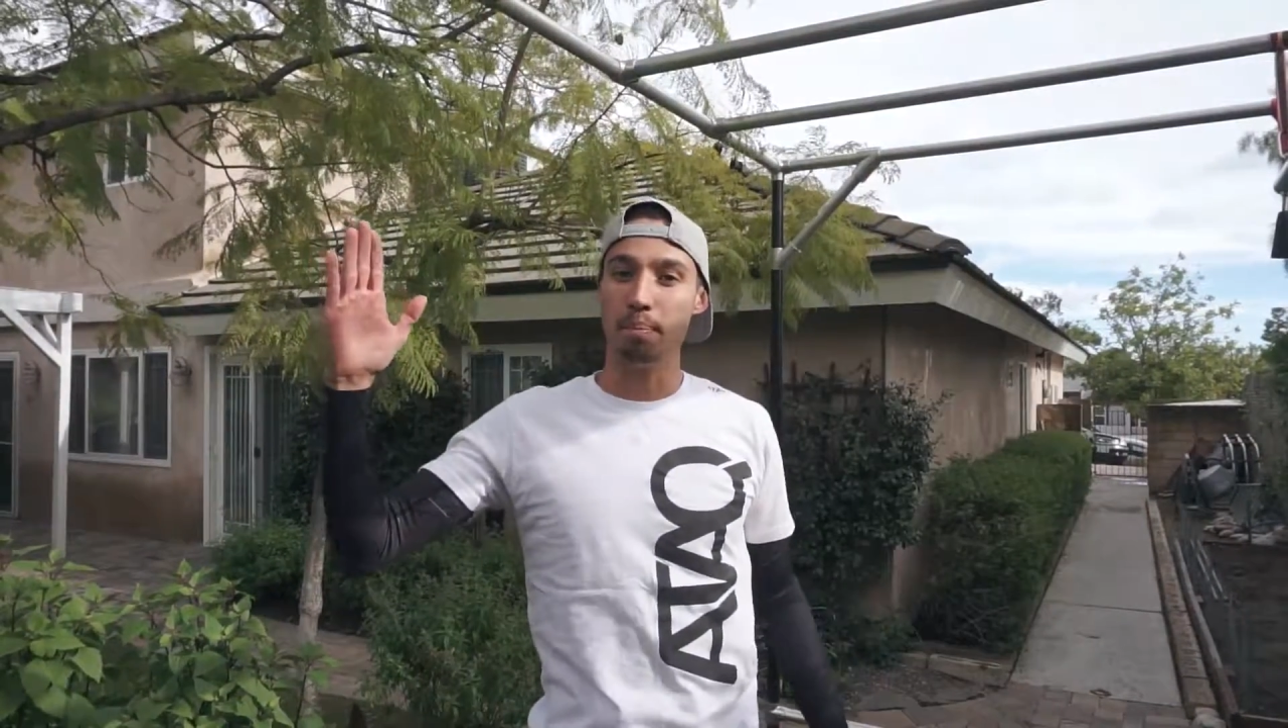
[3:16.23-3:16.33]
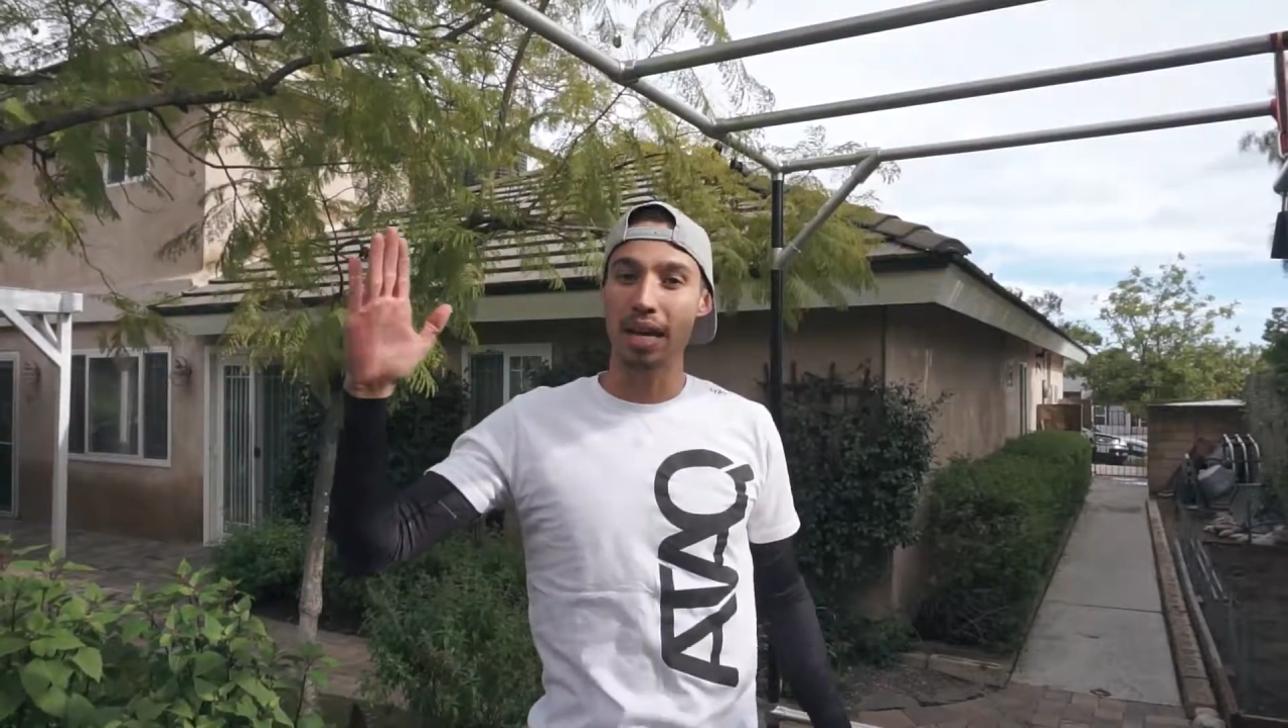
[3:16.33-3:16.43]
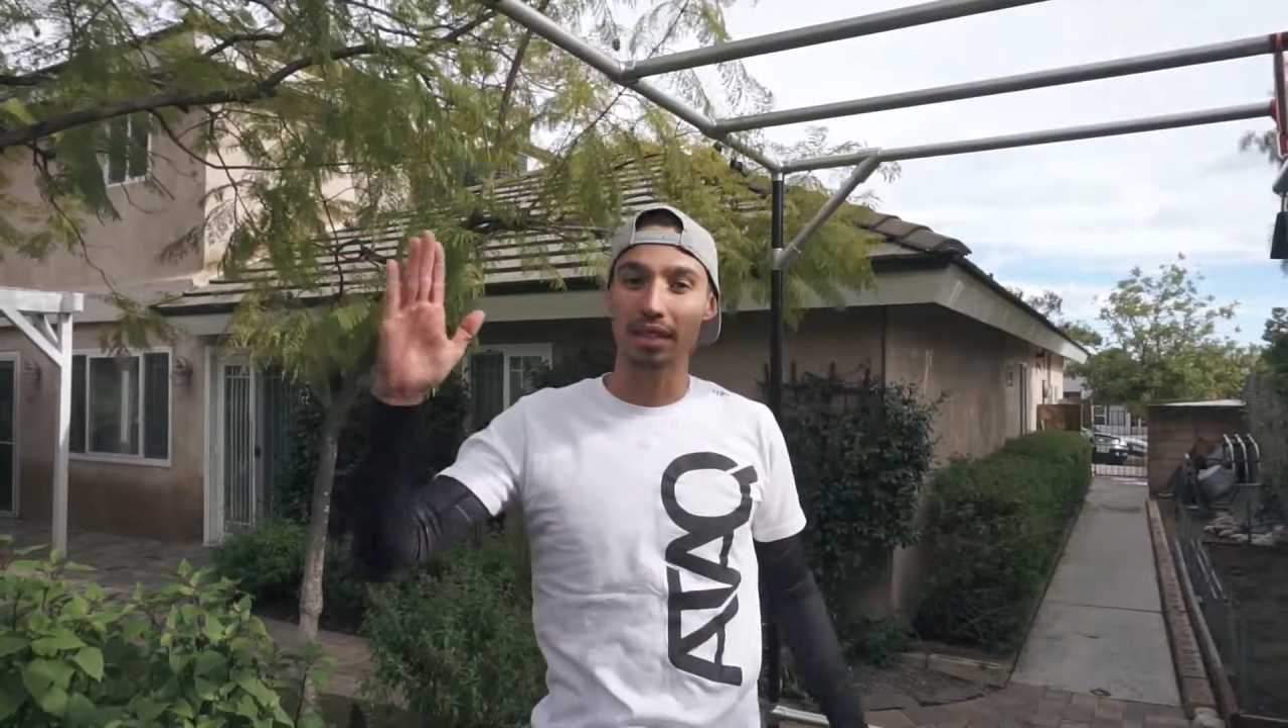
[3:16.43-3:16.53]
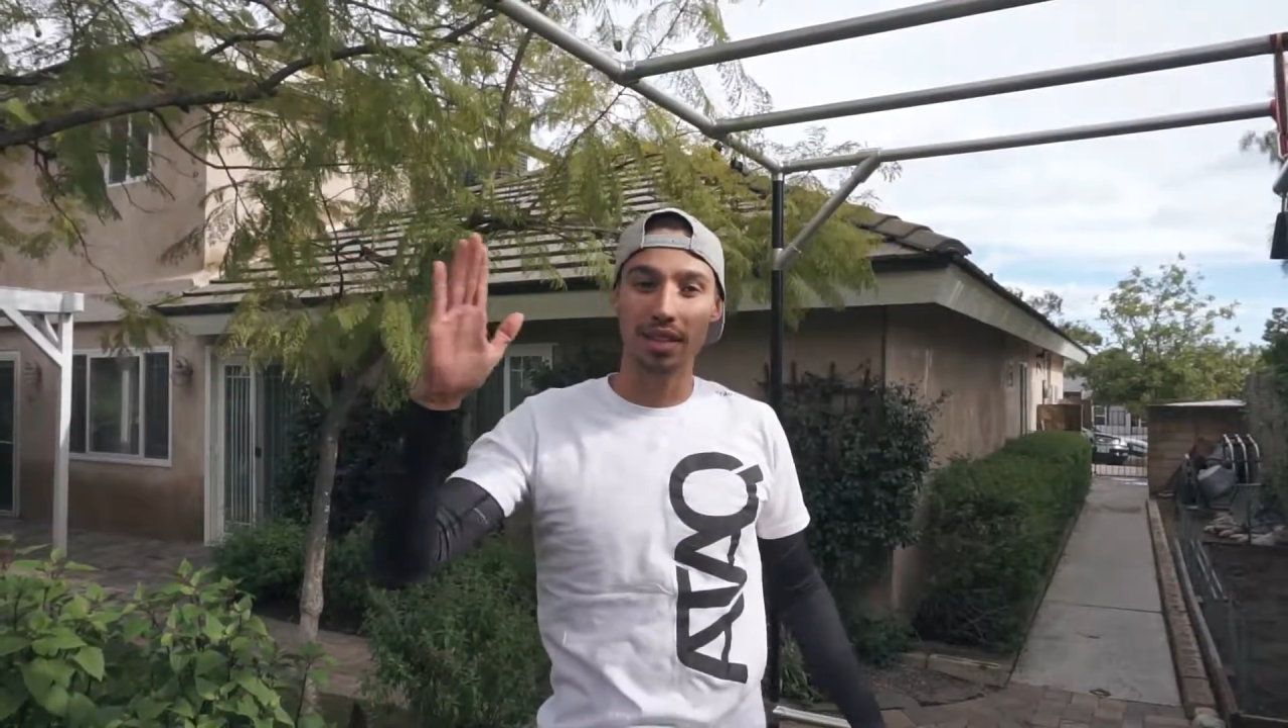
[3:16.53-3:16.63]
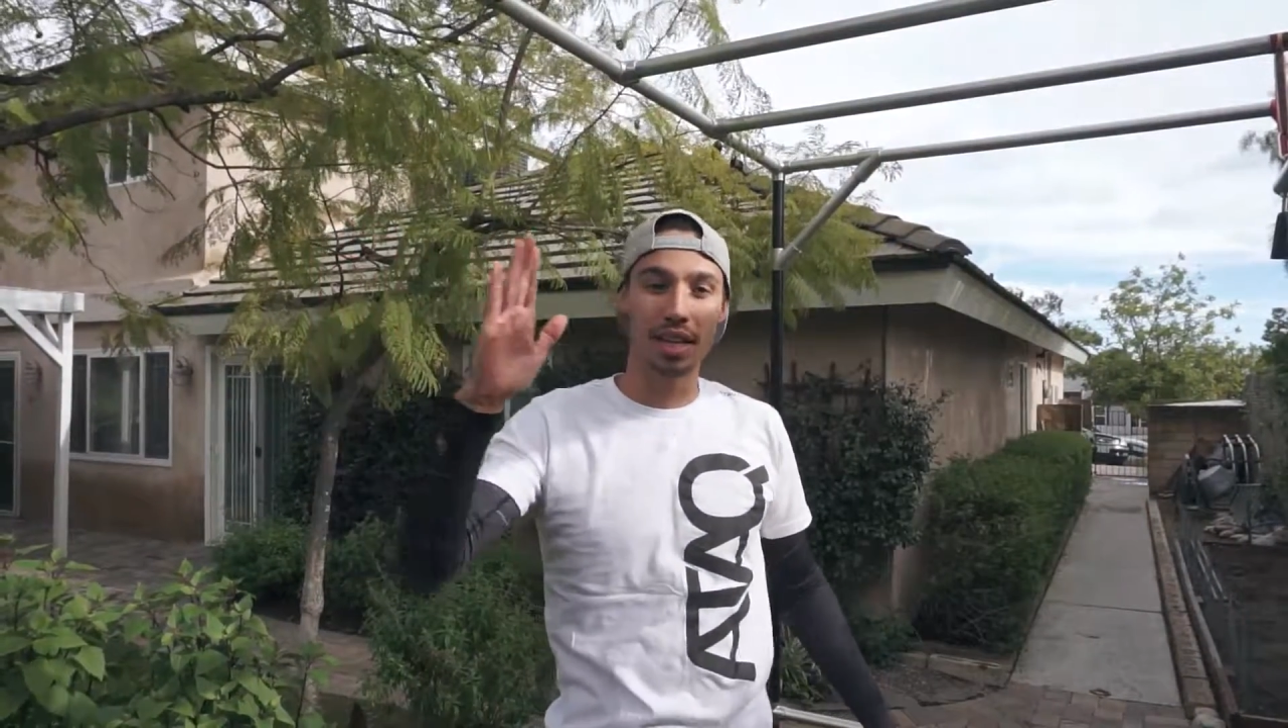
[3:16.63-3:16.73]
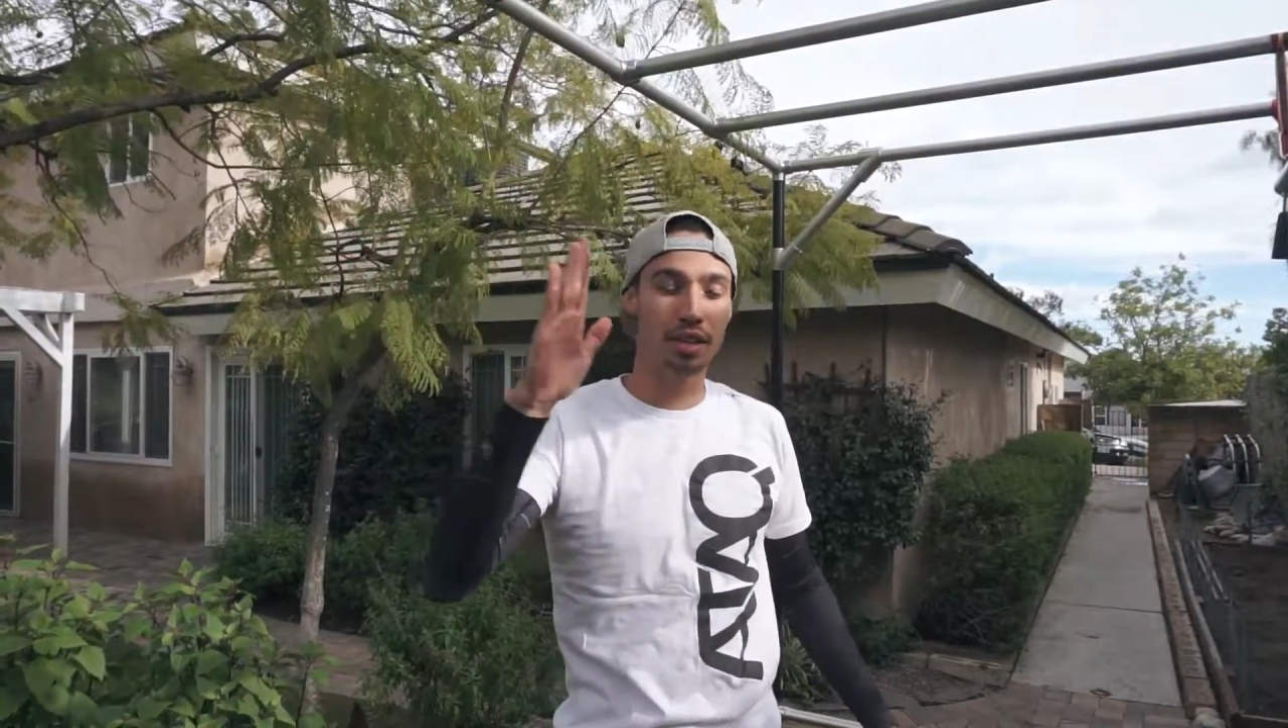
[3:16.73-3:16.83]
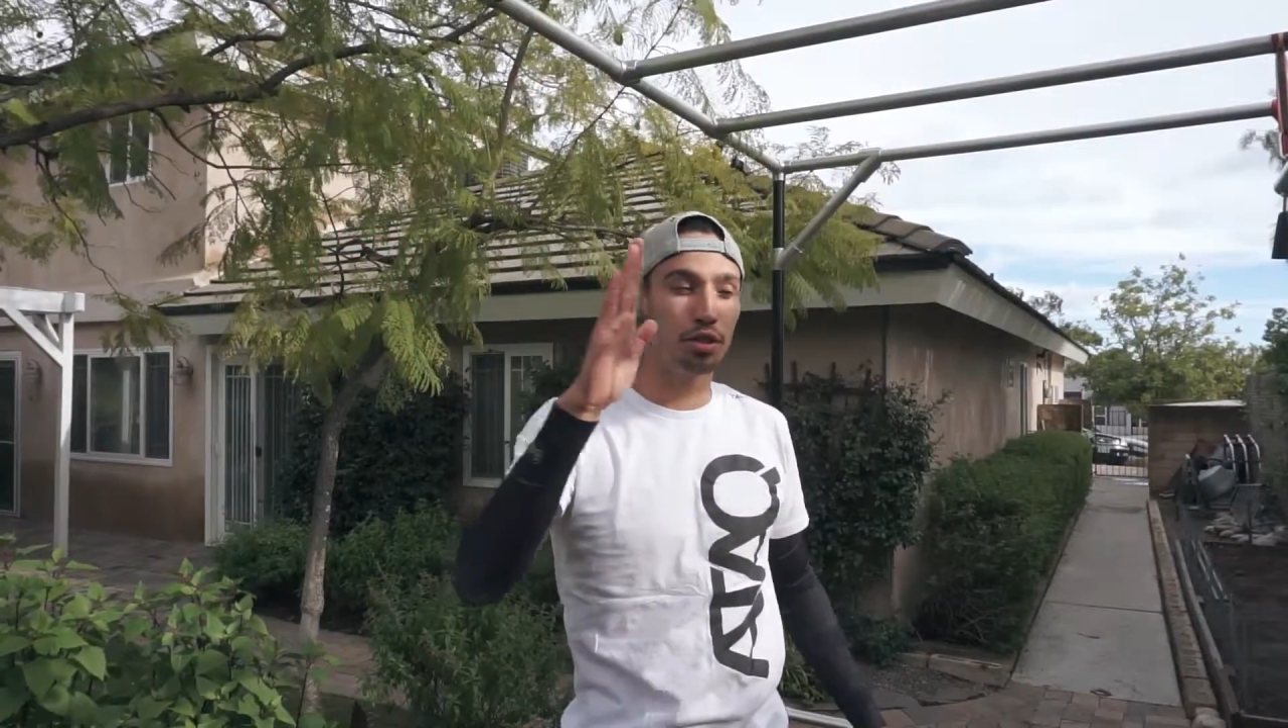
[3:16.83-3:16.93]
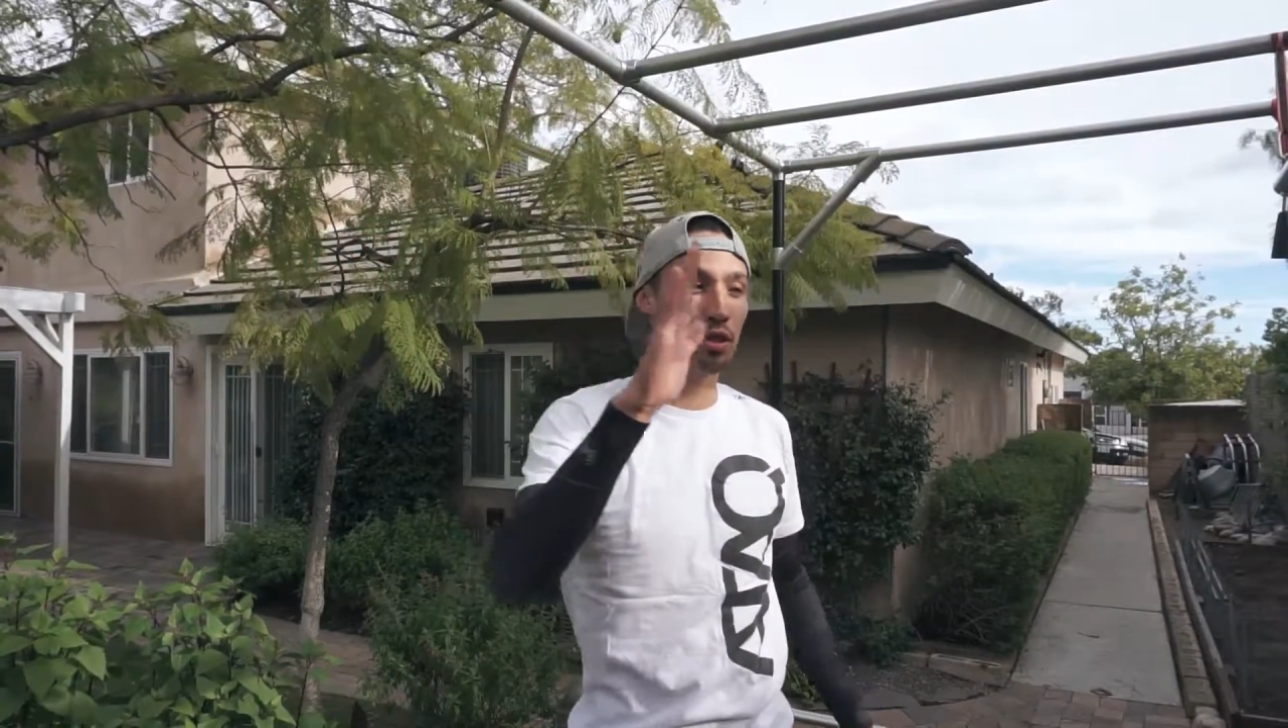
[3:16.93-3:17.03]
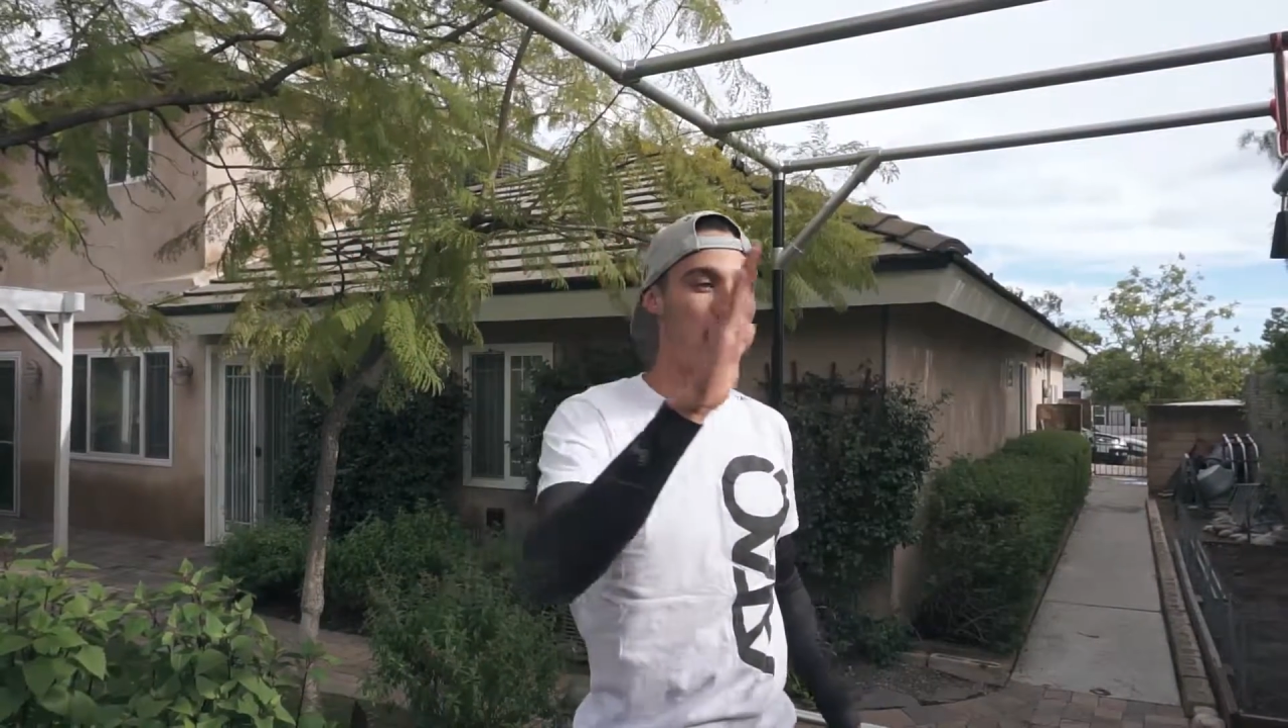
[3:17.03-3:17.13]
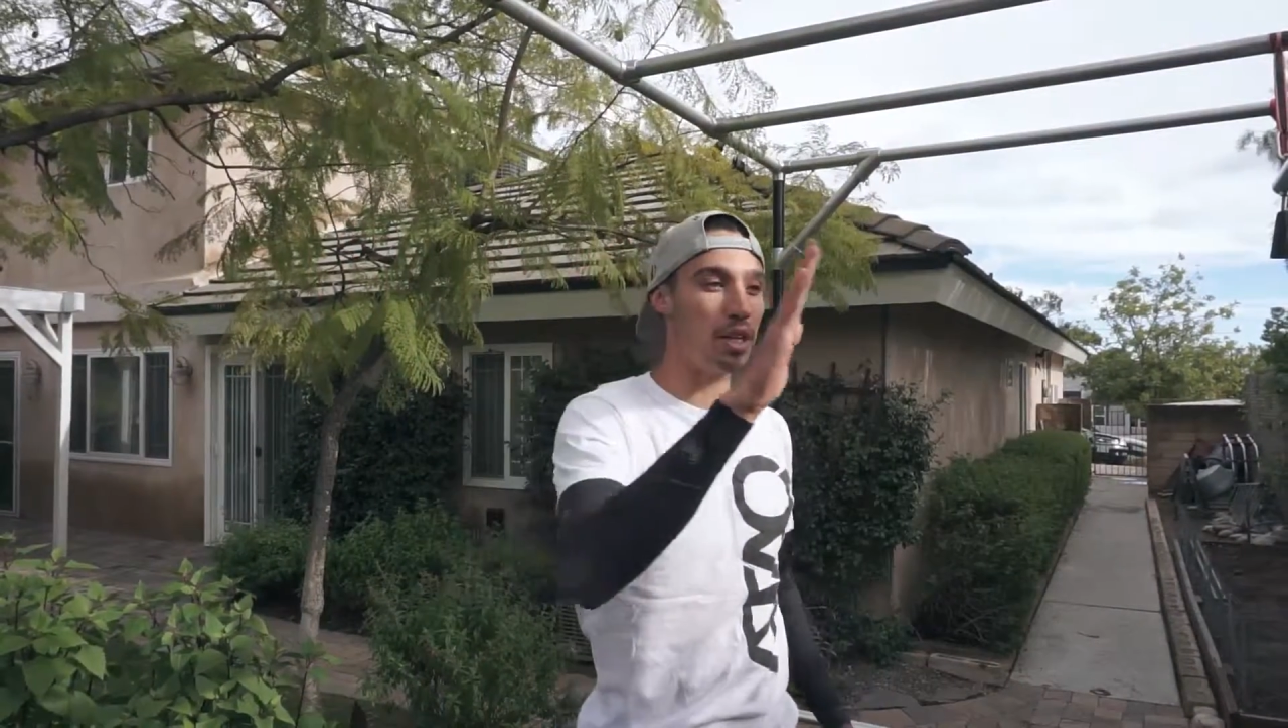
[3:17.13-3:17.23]
maintain
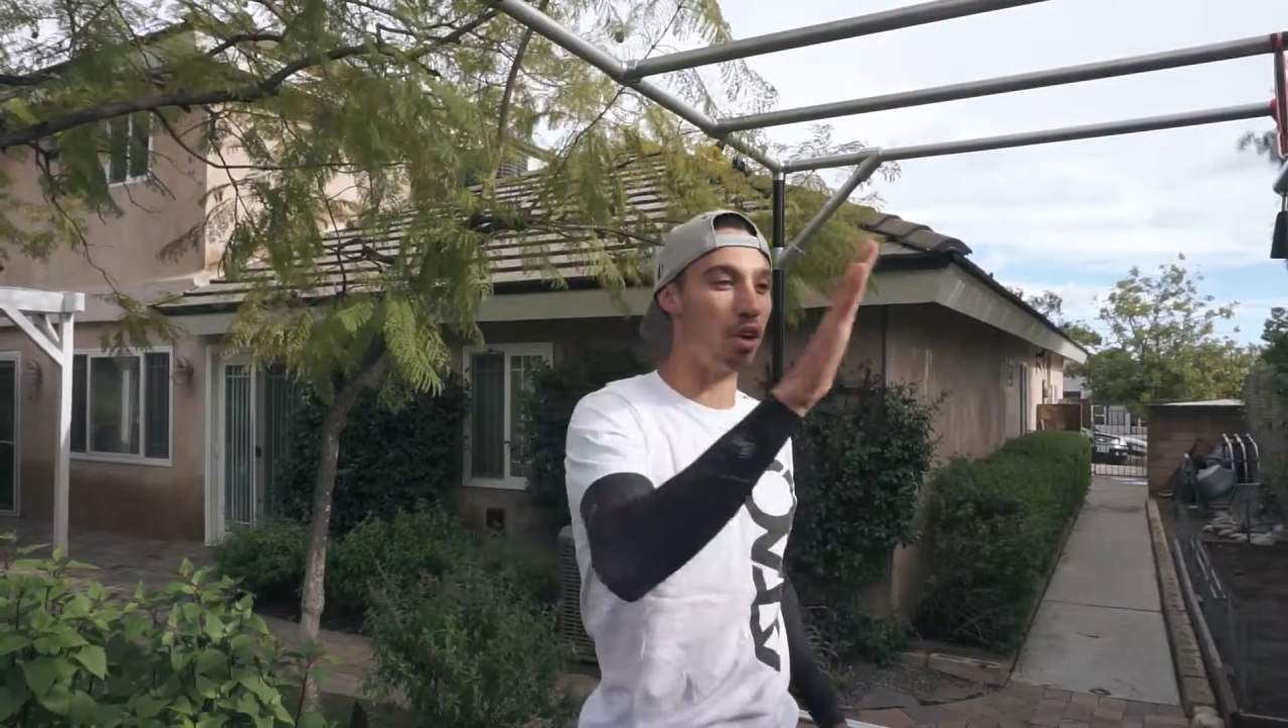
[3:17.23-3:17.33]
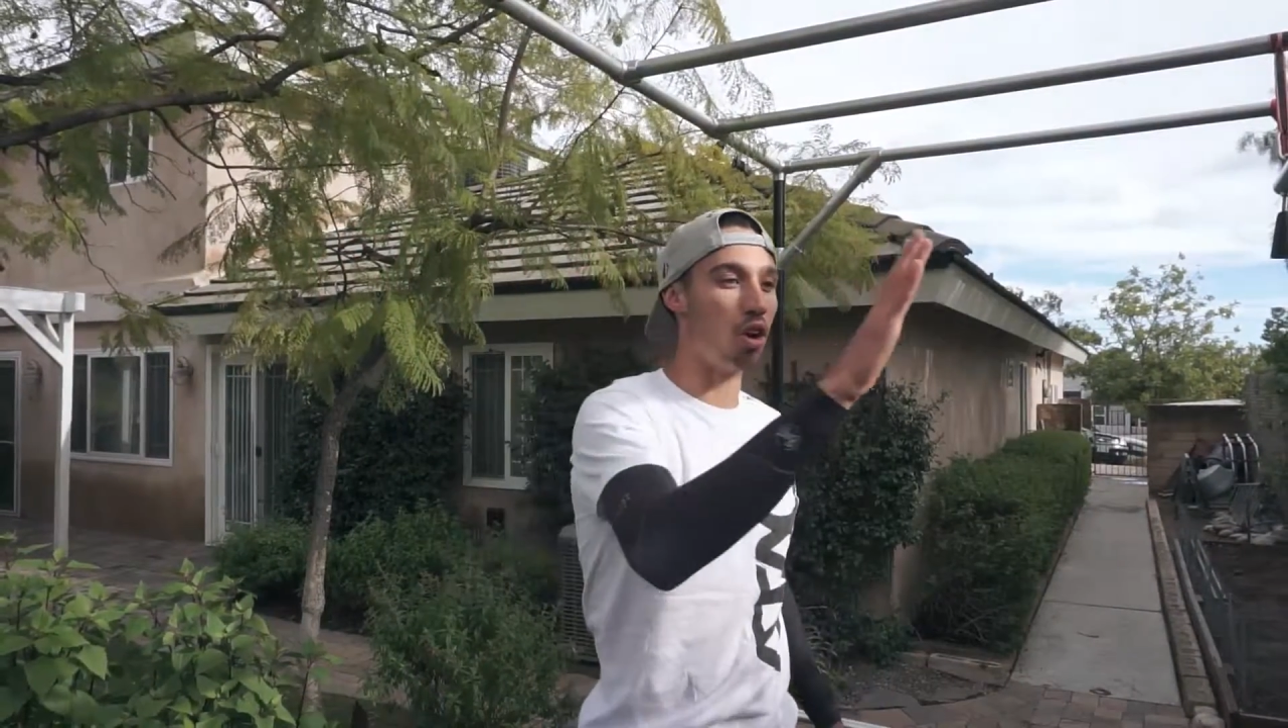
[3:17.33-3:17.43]
your speed